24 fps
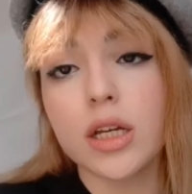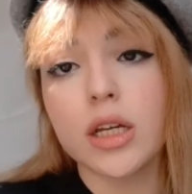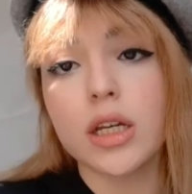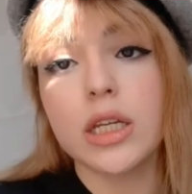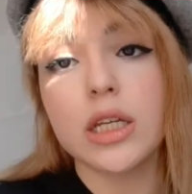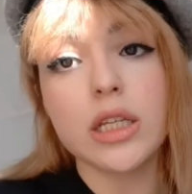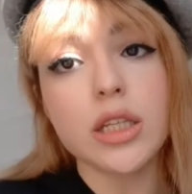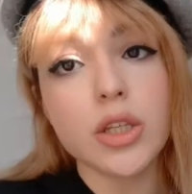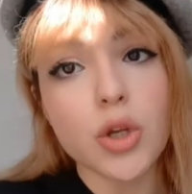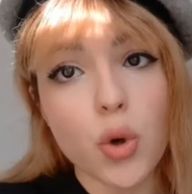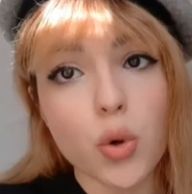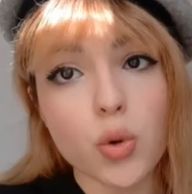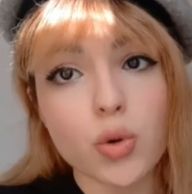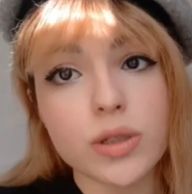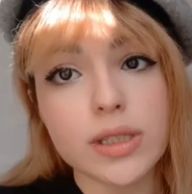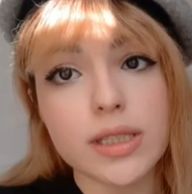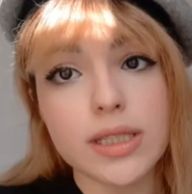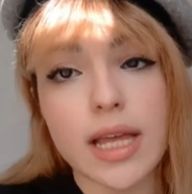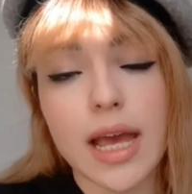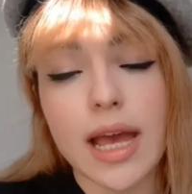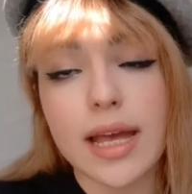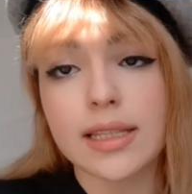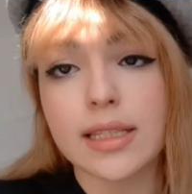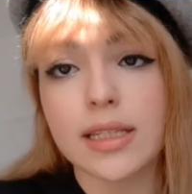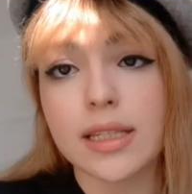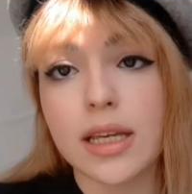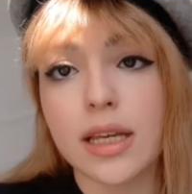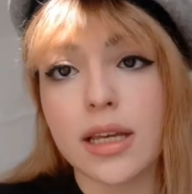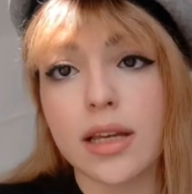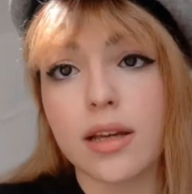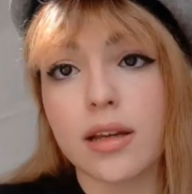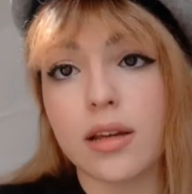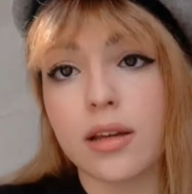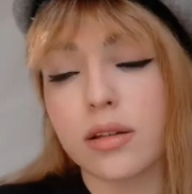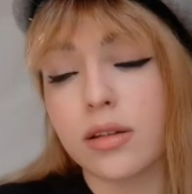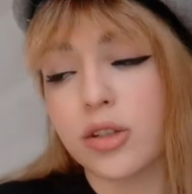he knows that
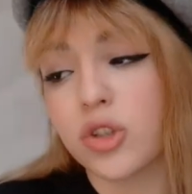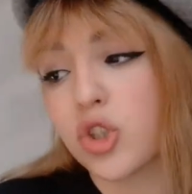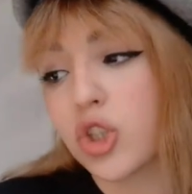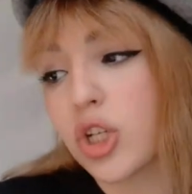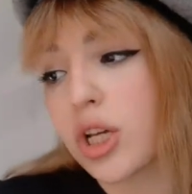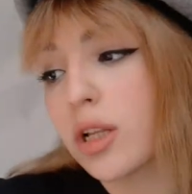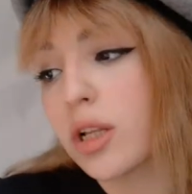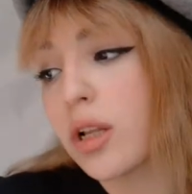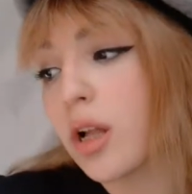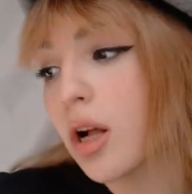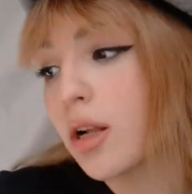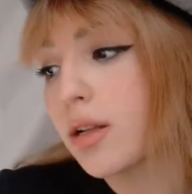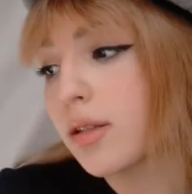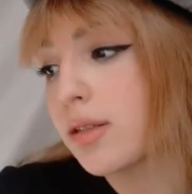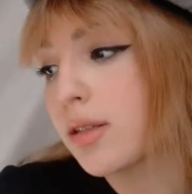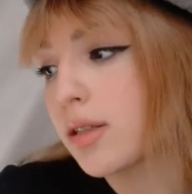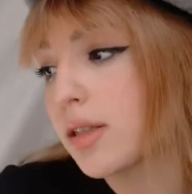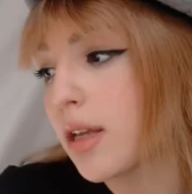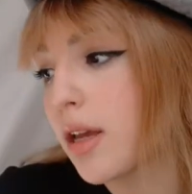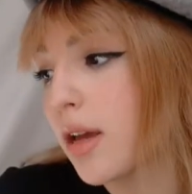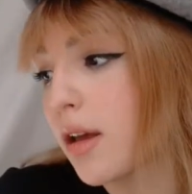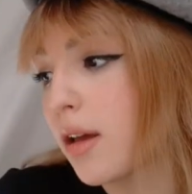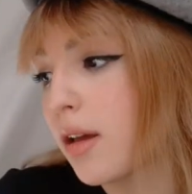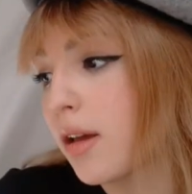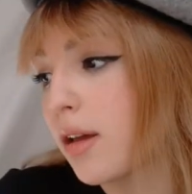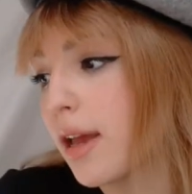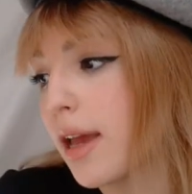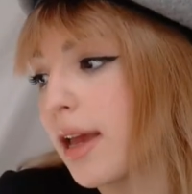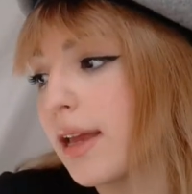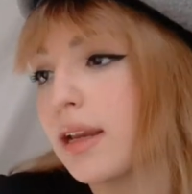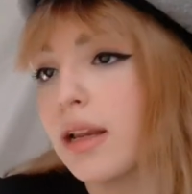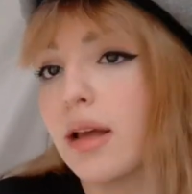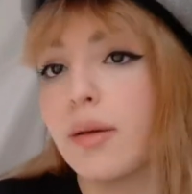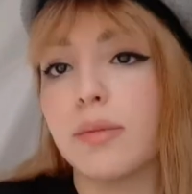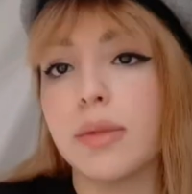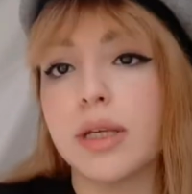Jalal's
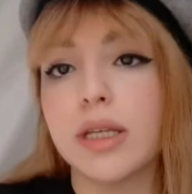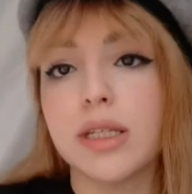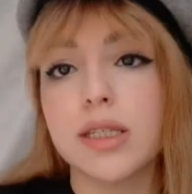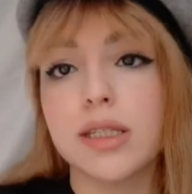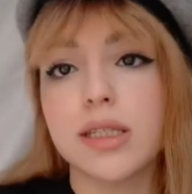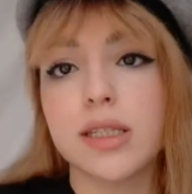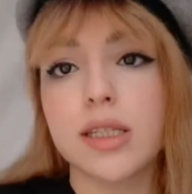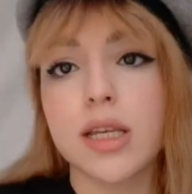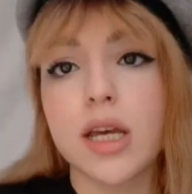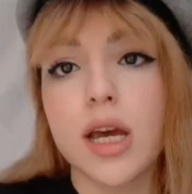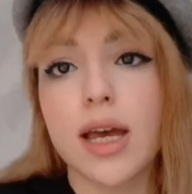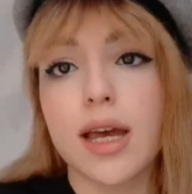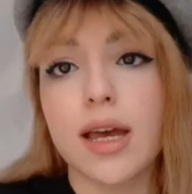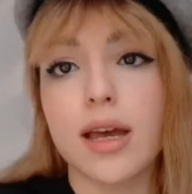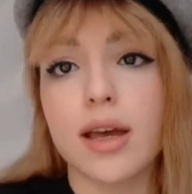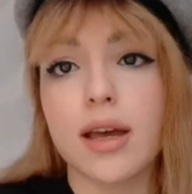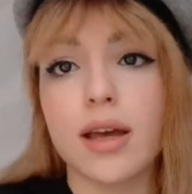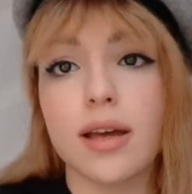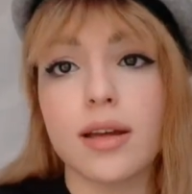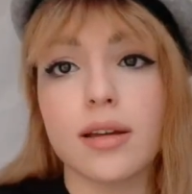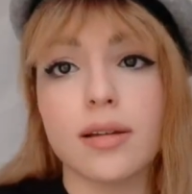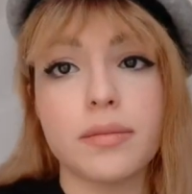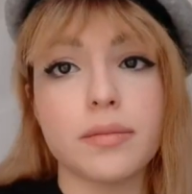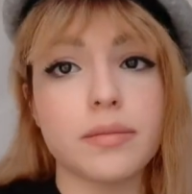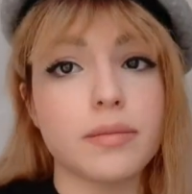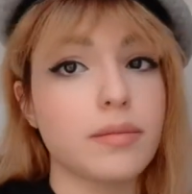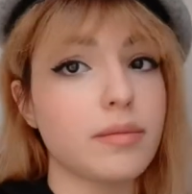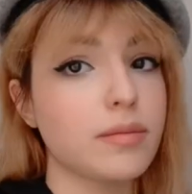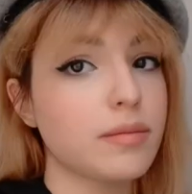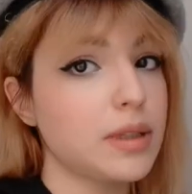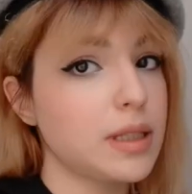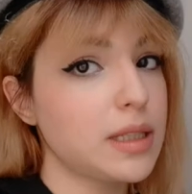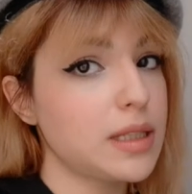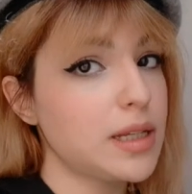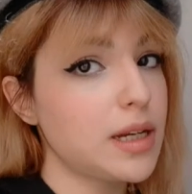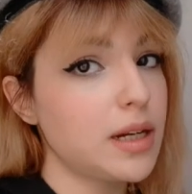enemies,
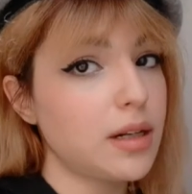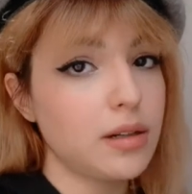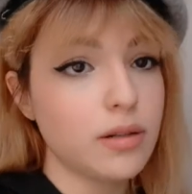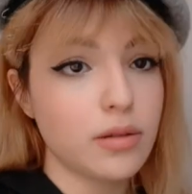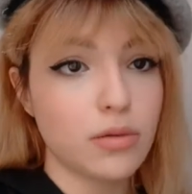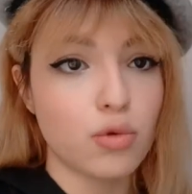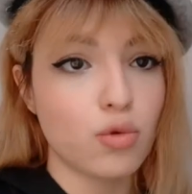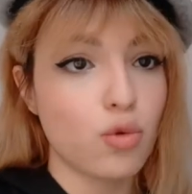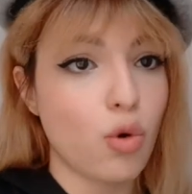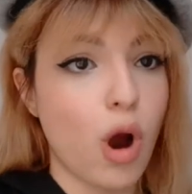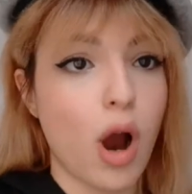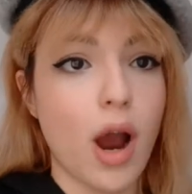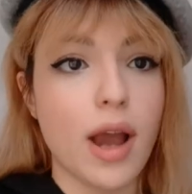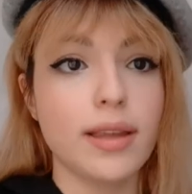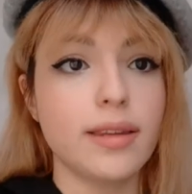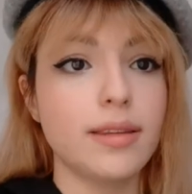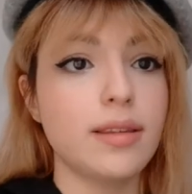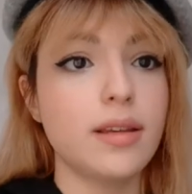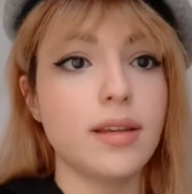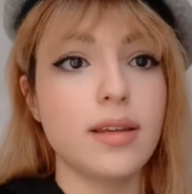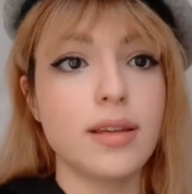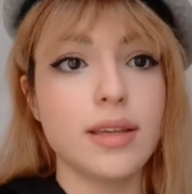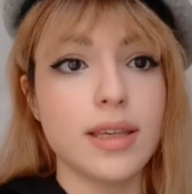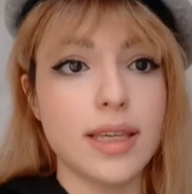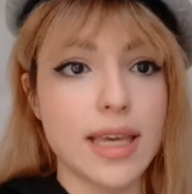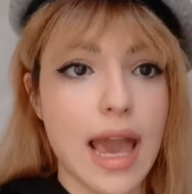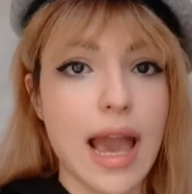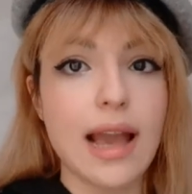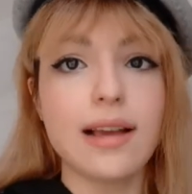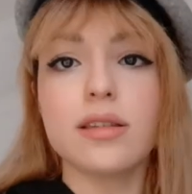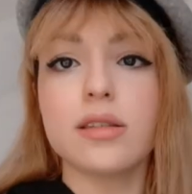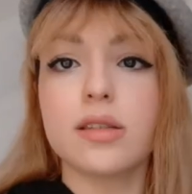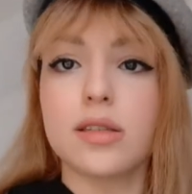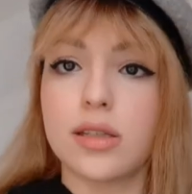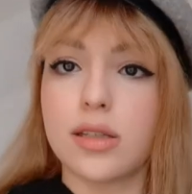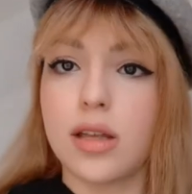they're quite the
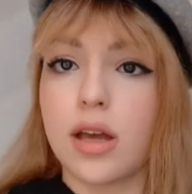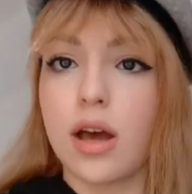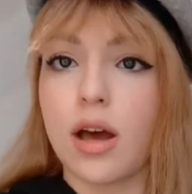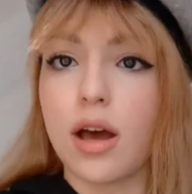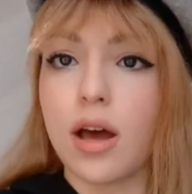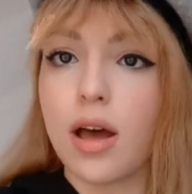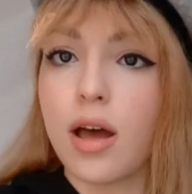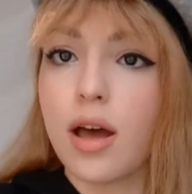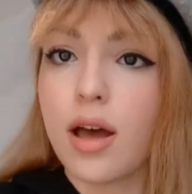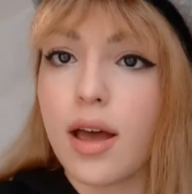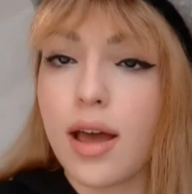gangster.